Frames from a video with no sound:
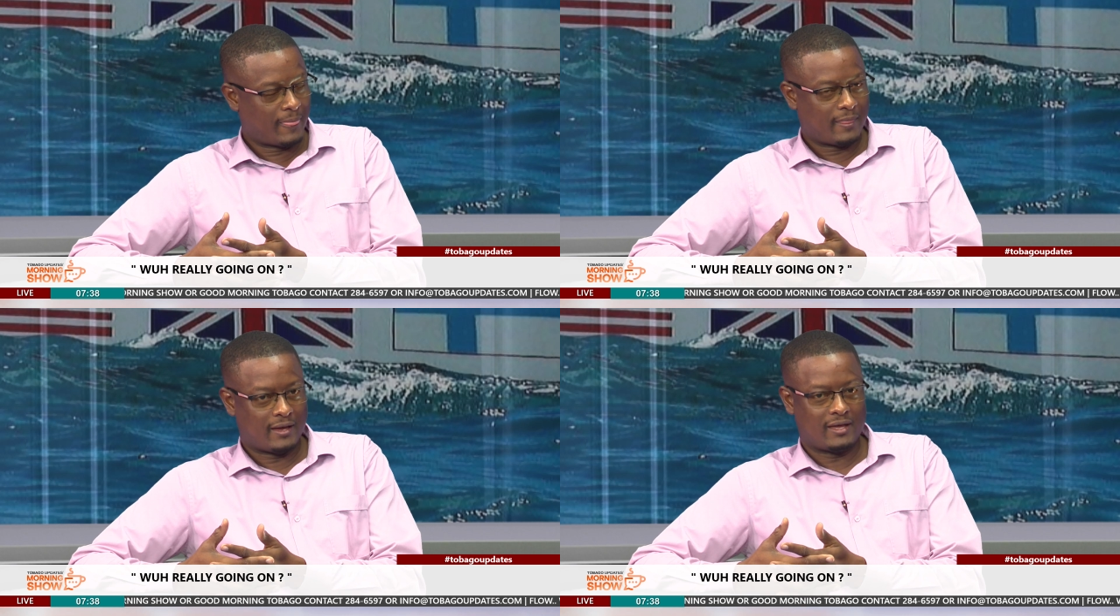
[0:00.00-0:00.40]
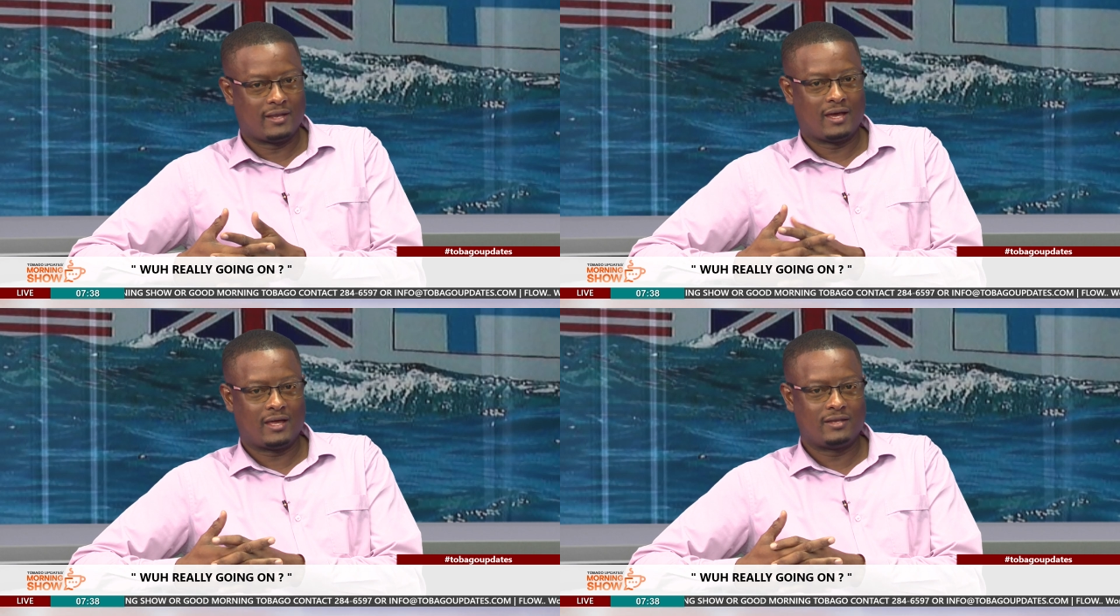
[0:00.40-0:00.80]

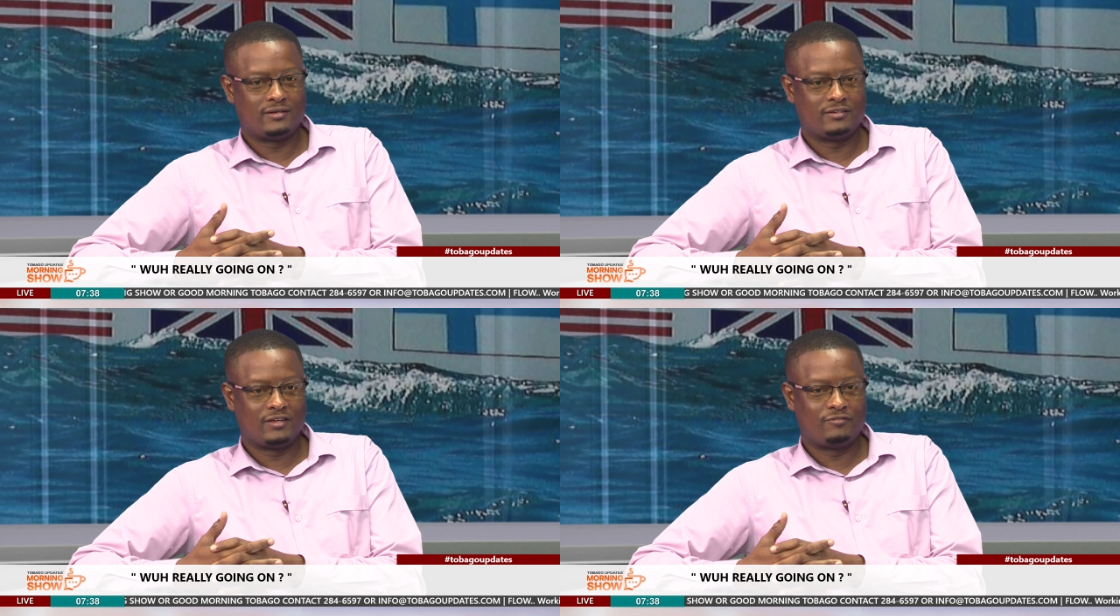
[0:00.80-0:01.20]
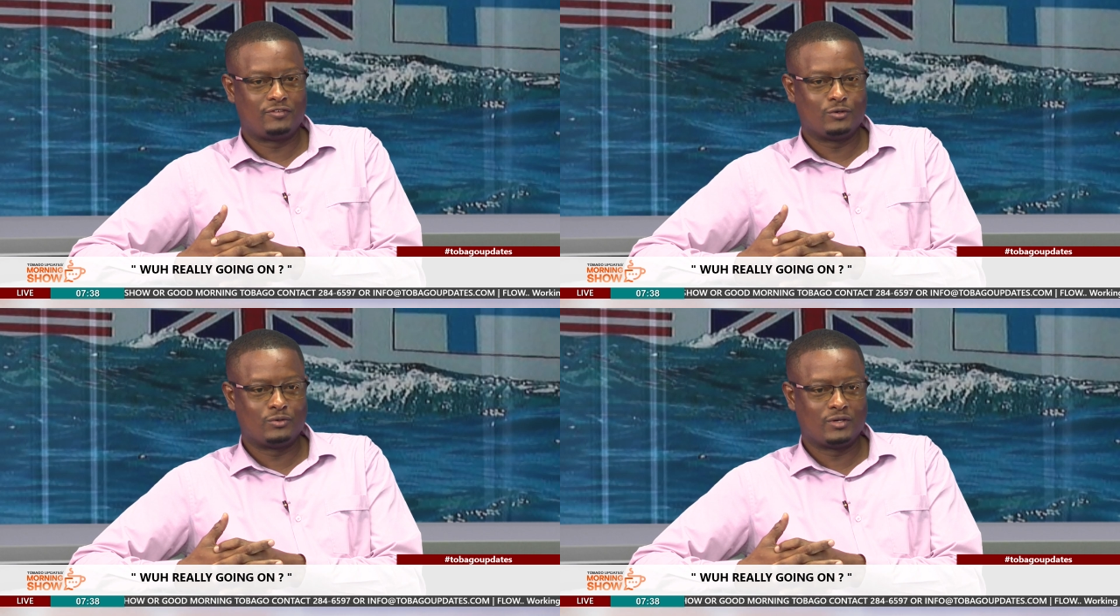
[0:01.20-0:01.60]
And if
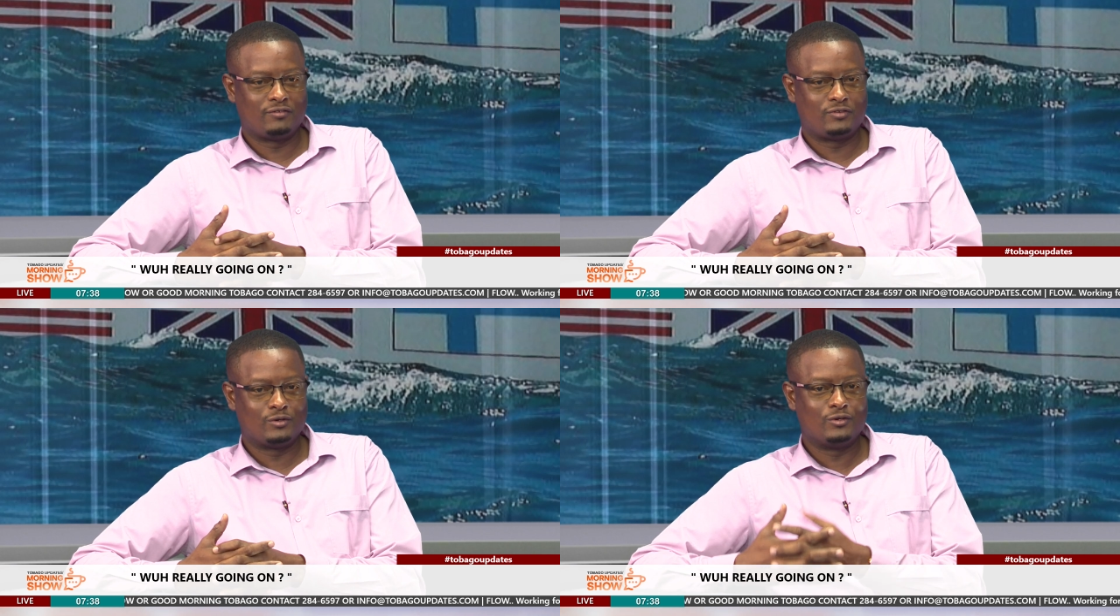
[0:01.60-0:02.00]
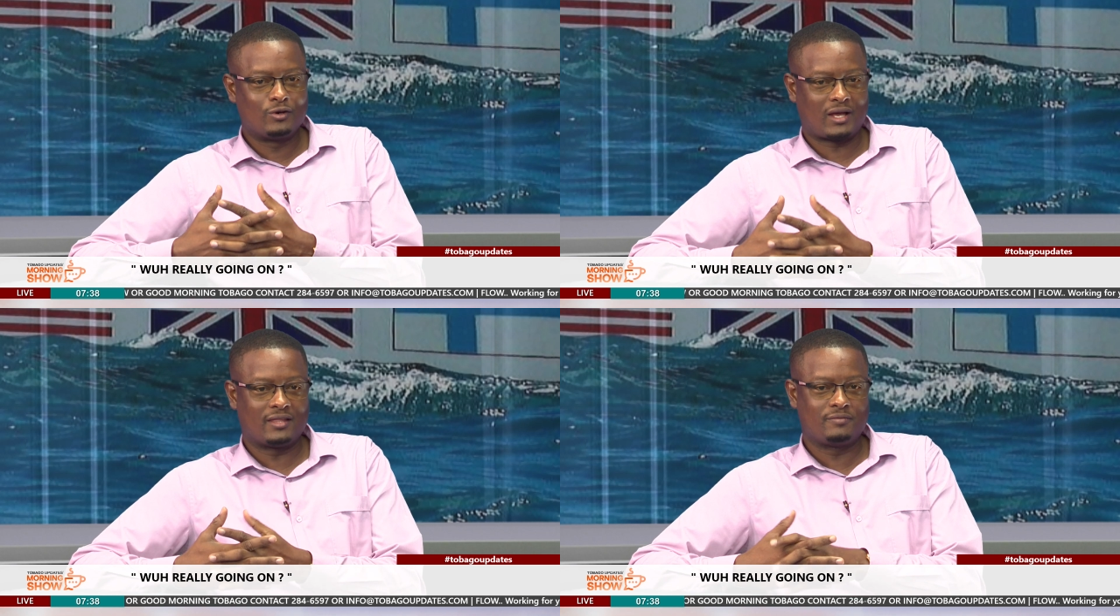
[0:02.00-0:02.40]
you
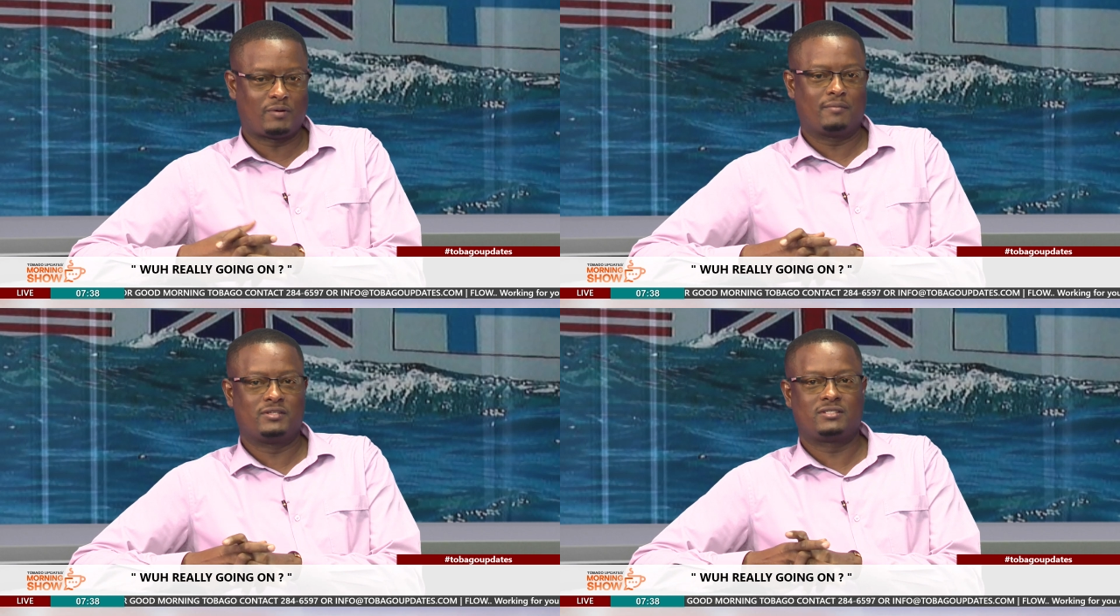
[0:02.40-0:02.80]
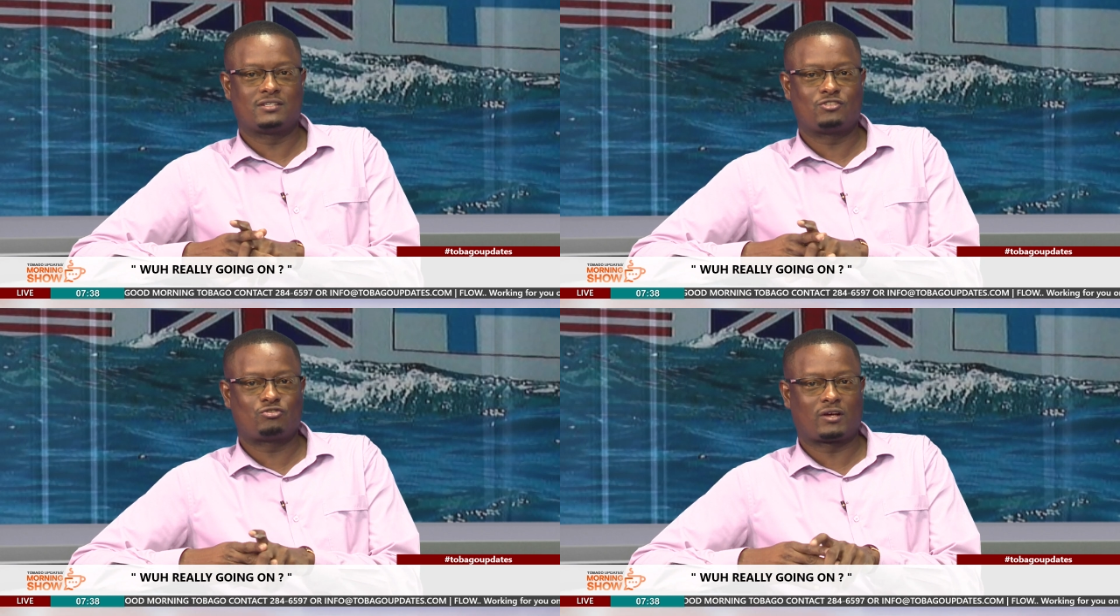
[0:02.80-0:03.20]
look at the Prime
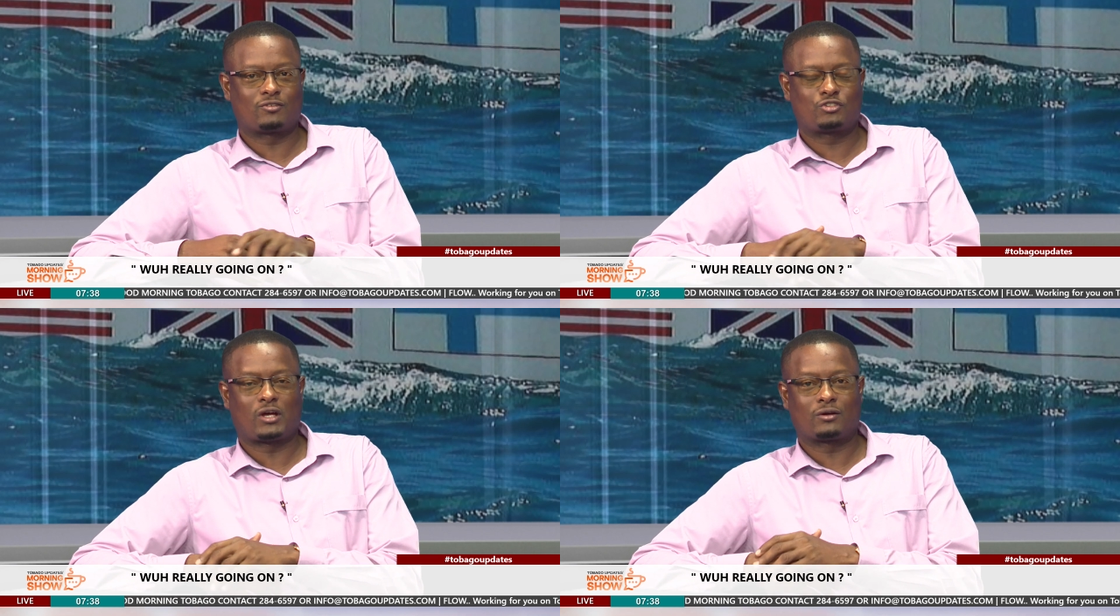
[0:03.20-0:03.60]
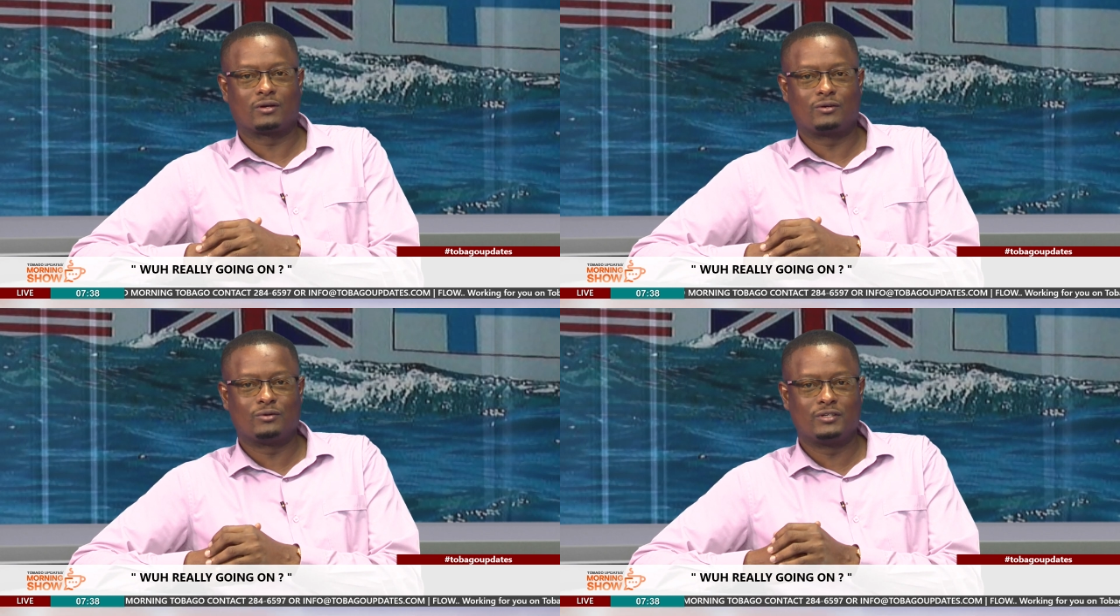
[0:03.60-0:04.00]
Minister's track
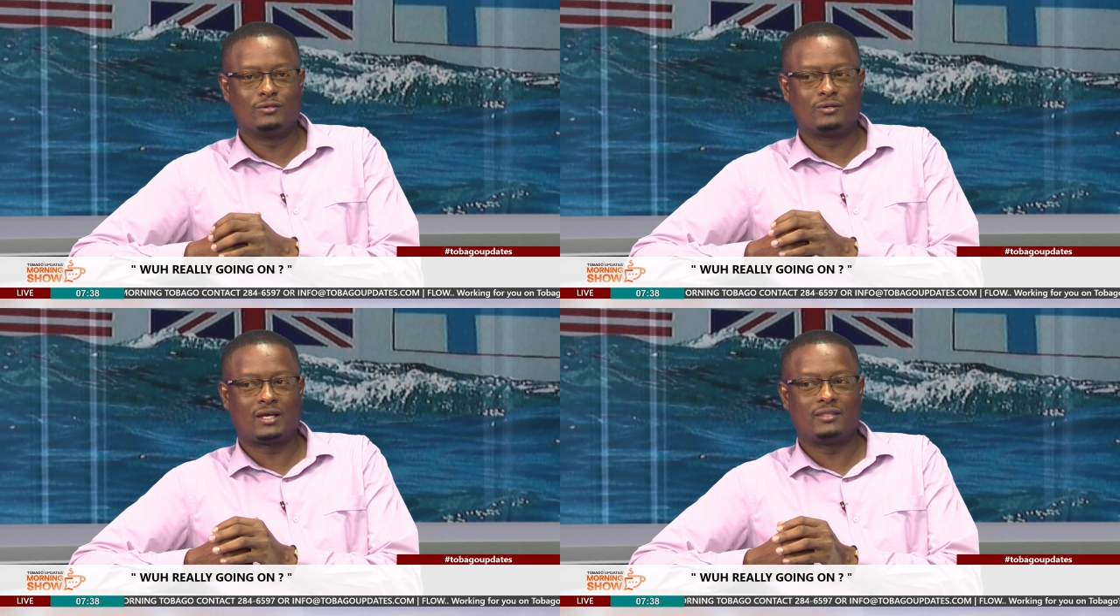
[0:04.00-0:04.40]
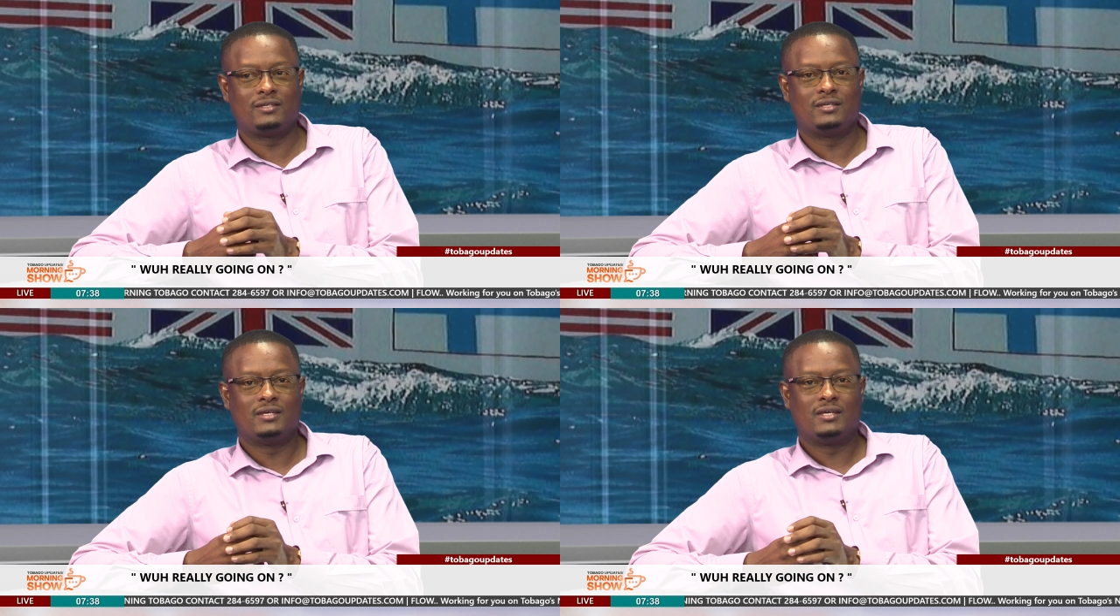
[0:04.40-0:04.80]
record, you look at the